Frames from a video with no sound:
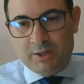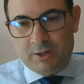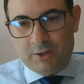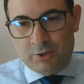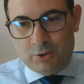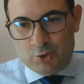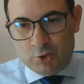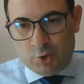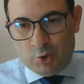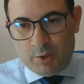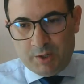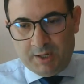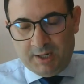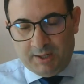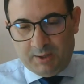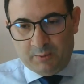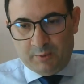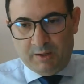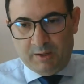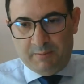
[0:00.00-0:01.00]
join
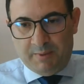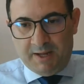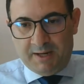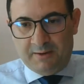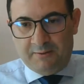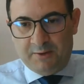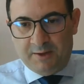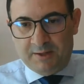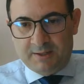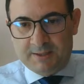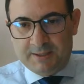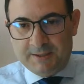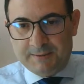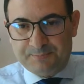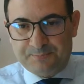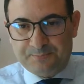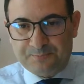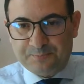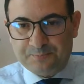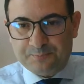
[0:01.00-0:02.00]
and will benefit.
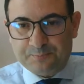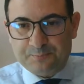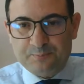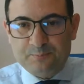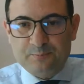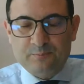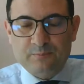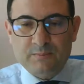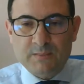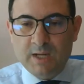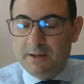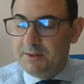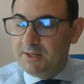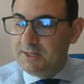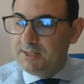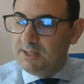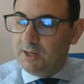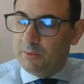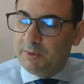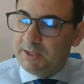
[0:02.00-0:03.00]

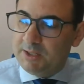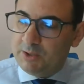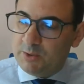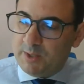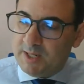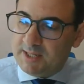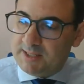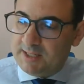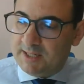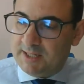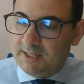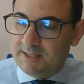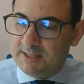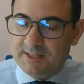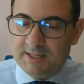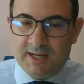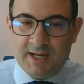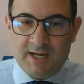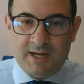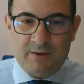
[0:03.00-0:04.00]
This only
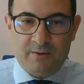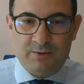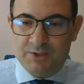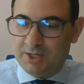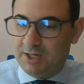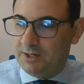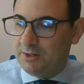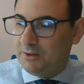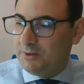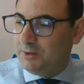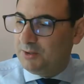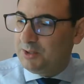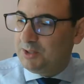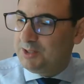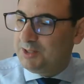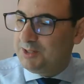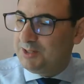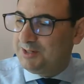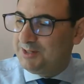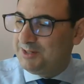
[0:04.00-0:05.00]
translates how
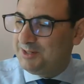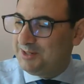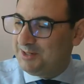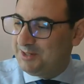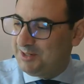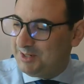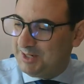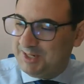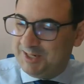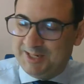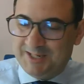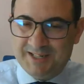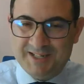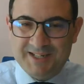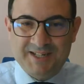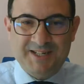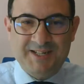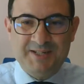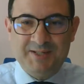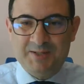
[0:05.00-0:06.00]
generous she
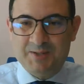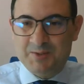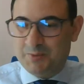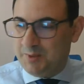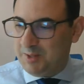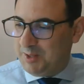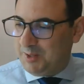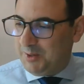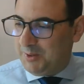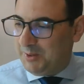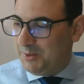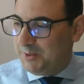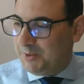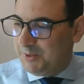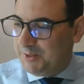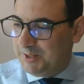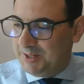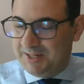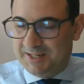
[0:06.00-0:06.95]
is with her